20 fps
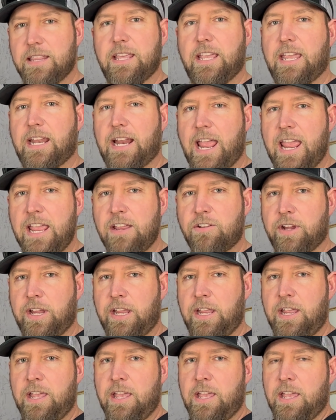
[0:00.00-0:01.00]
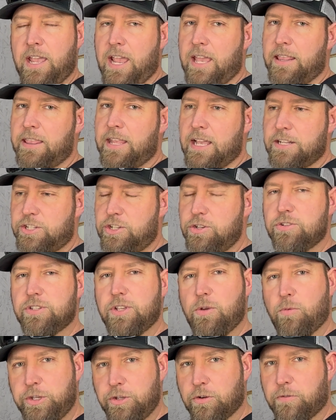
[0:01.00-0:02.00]
they get angry, and that's
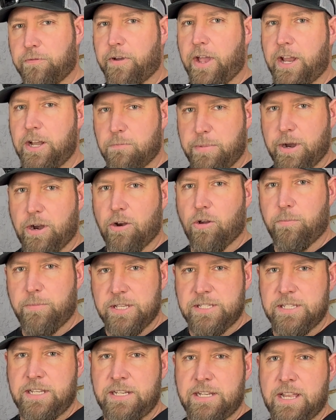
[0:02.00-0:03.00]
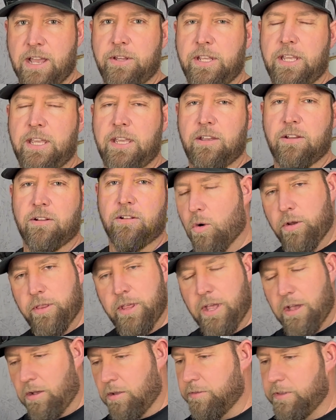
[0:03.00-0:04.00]
usually when you'll find a barrel missing down the hill, or
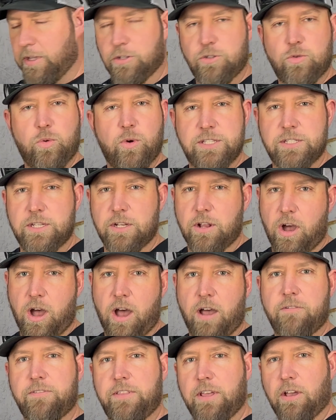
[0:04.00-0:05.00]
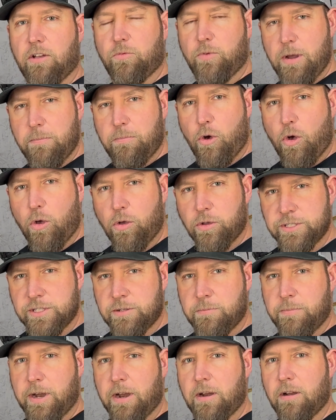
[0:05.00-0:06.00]
they'll twist it off, they'll rip holes
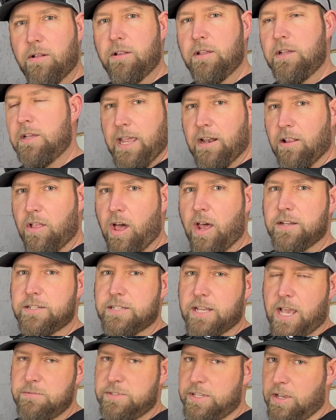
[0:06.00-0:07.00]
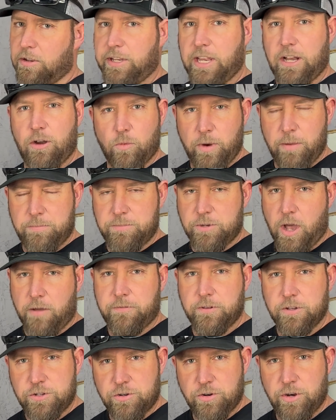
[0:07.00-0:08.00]
in the barrel, and a lot of times they'll get it ripped
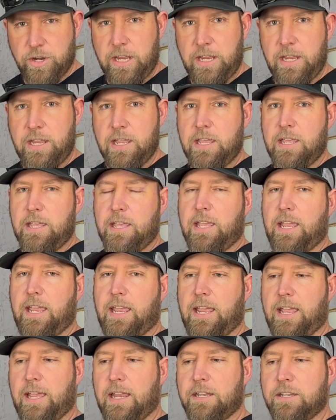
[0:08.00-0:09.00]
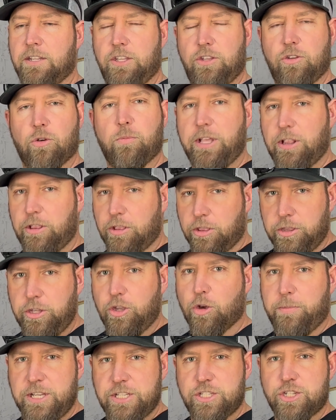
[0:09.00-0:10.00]
off the tree, and you'll
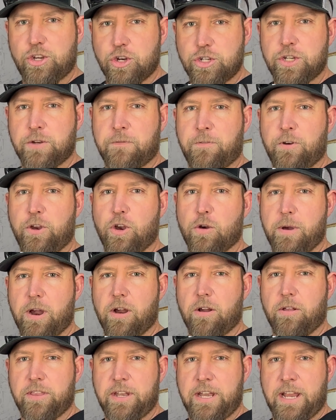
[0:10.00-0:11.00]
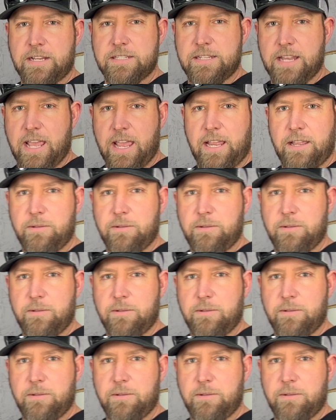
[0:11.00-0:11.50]
be searching for your barrel the next day.